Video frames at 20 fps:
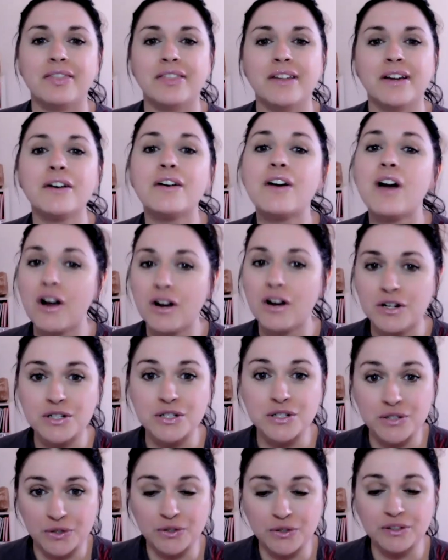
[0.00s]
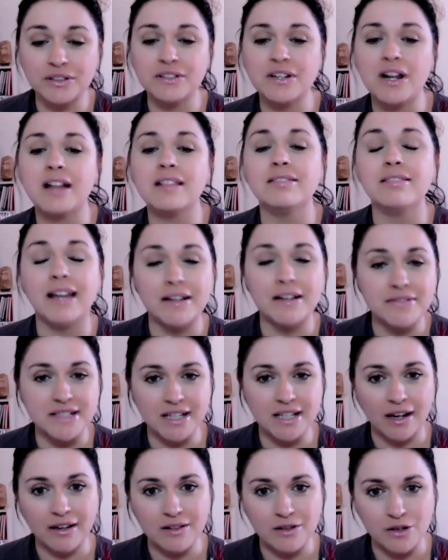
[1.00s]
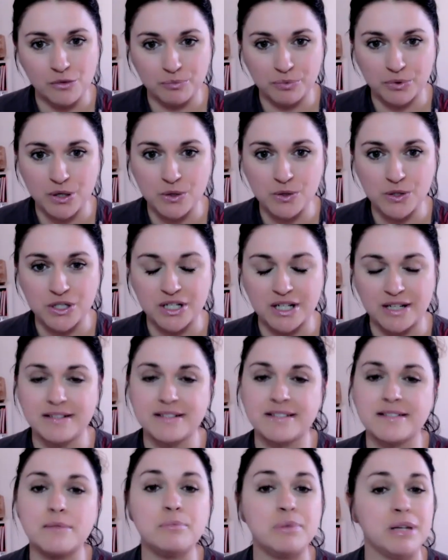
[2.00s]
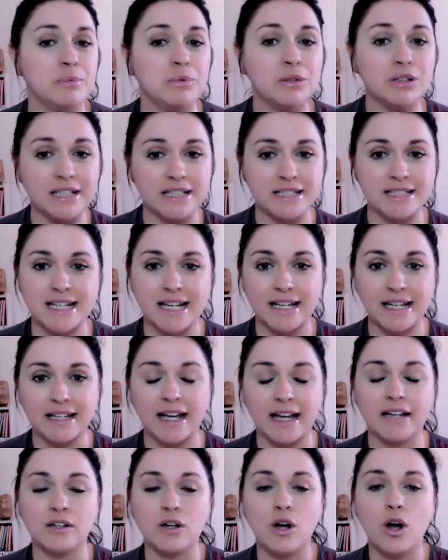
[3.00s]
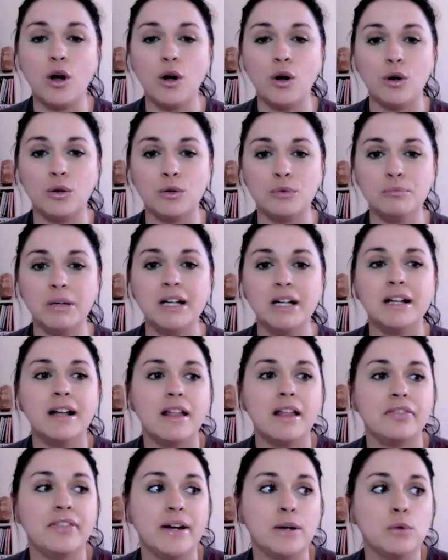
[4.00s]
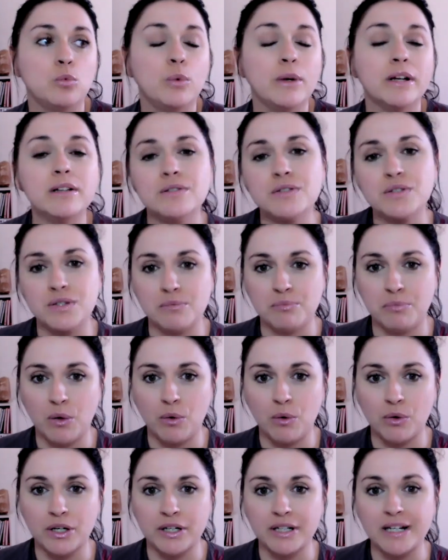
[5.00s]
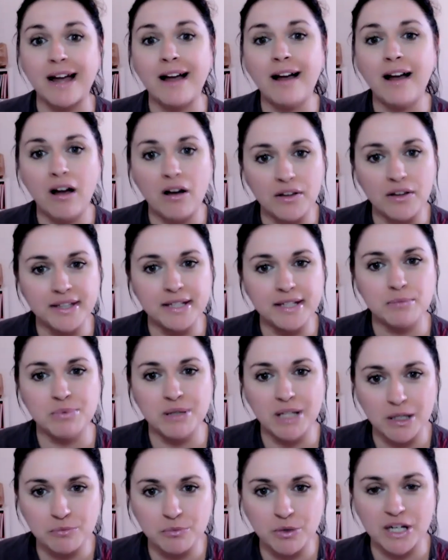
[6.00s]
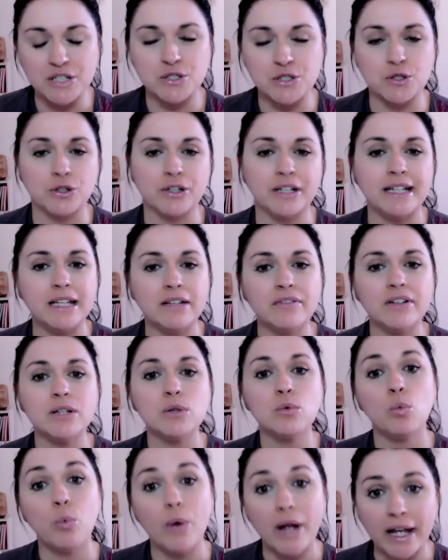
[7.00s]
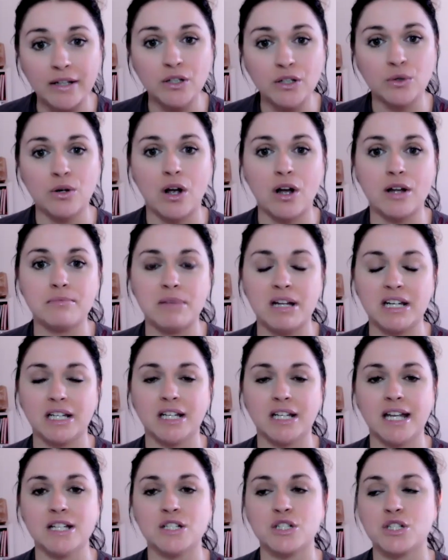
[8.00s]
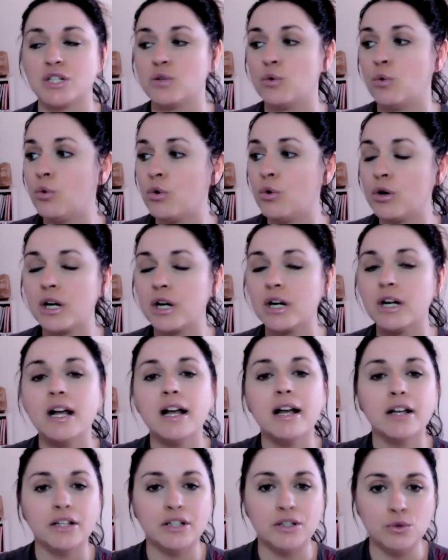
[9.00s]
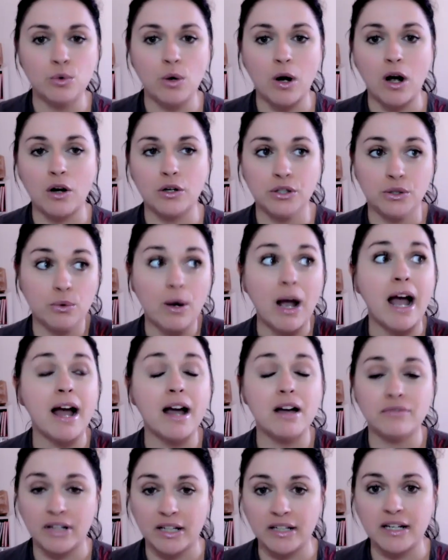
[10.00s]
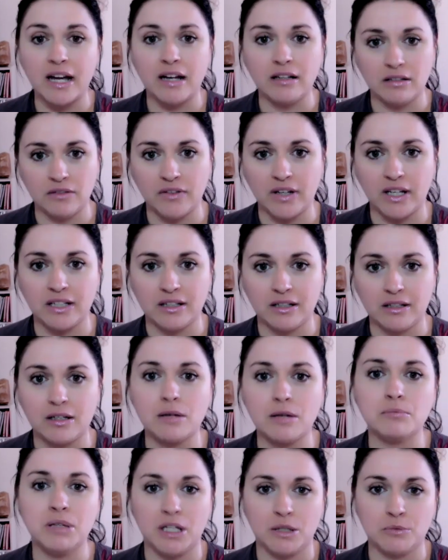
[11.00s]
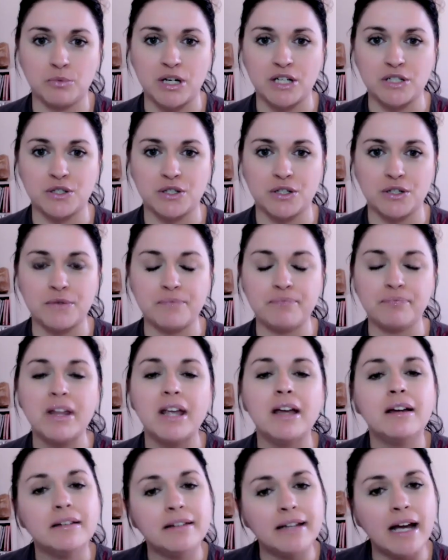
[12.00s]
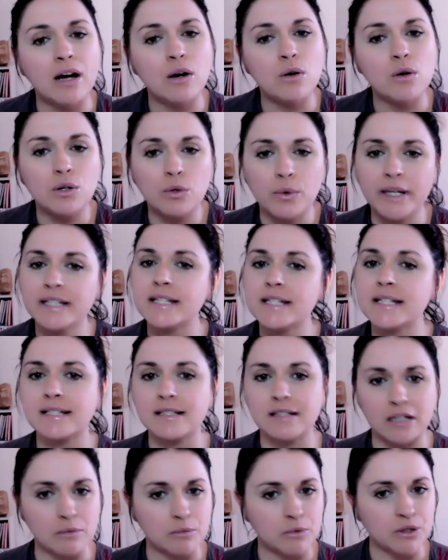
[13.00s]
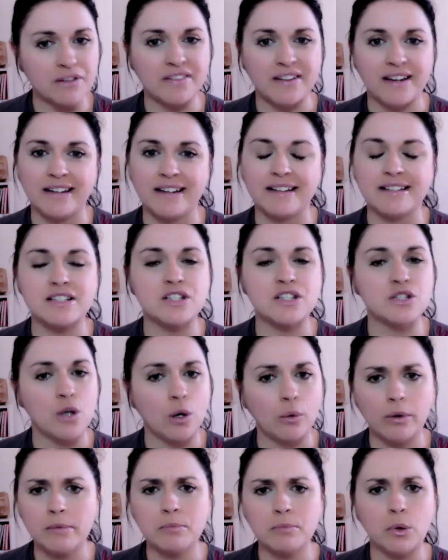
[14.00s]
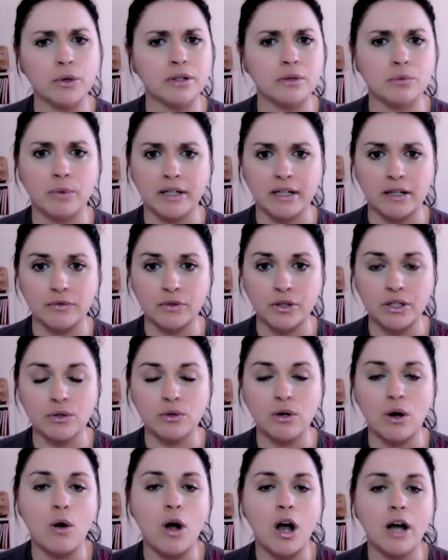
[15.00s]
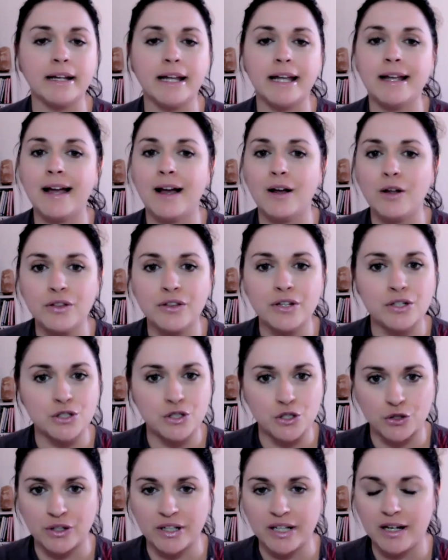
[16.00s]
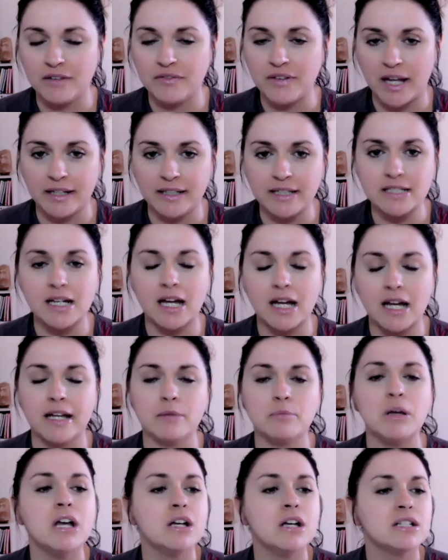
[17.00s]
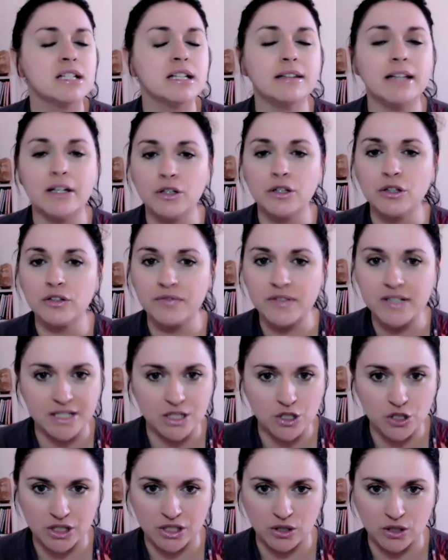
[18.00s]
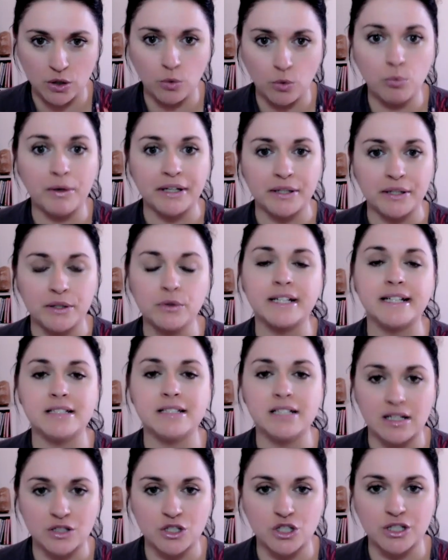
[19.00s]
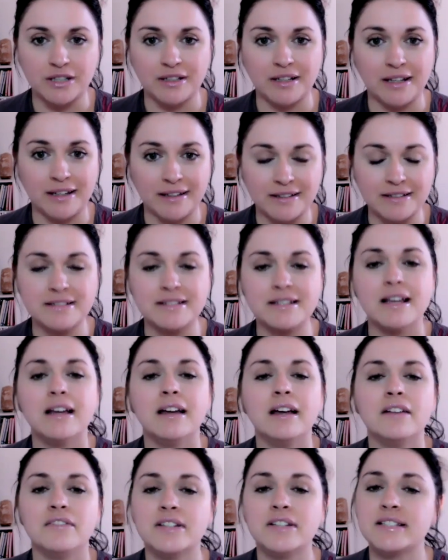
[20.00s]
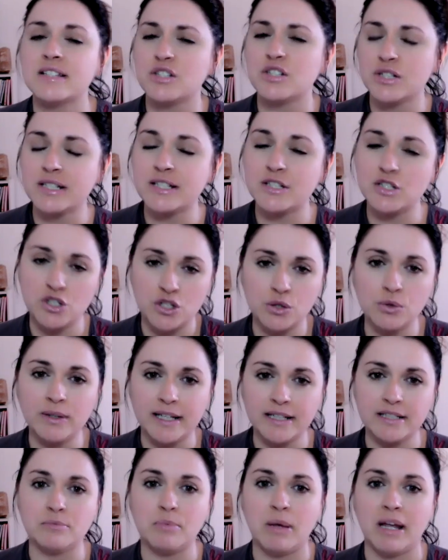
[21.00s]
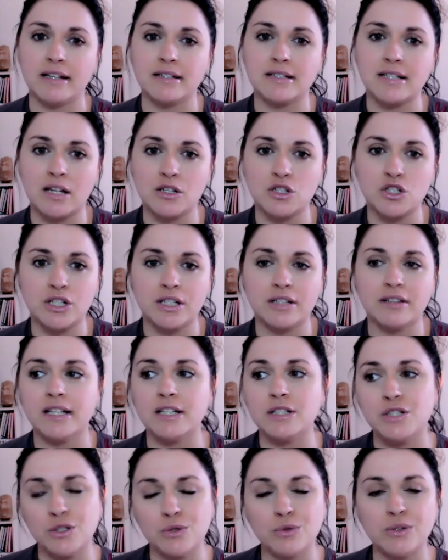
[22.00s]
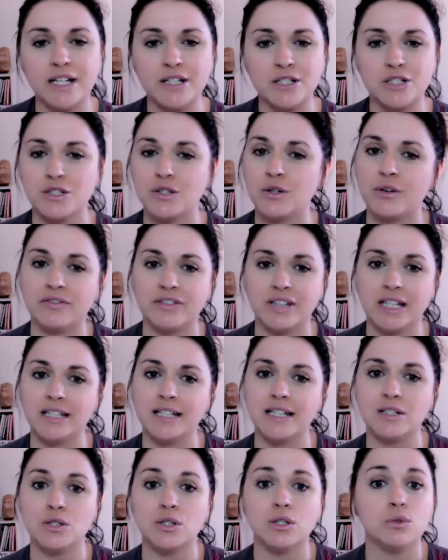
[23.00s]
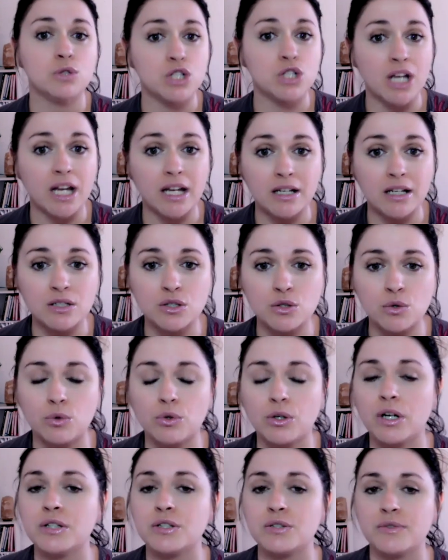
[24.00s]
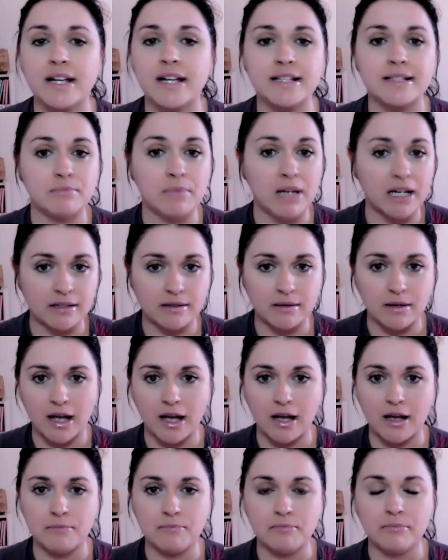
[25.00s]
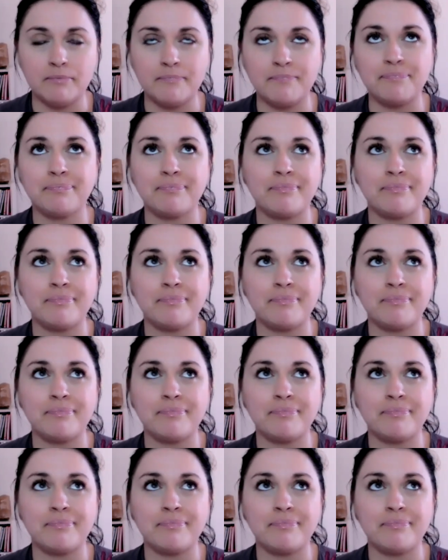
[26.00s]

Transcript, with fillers: there are certain lifestyle approaches that people can take at home that will support a healthy blood pressure, even when you're on medication or you, are, you have an elevated blood pressure. Now, quick disclaimer that it's so important whenever you go on a health journey of any type to let your physician know what your intention is. Physicians do like to pay attention. They do like to know if they need to change or address med- um,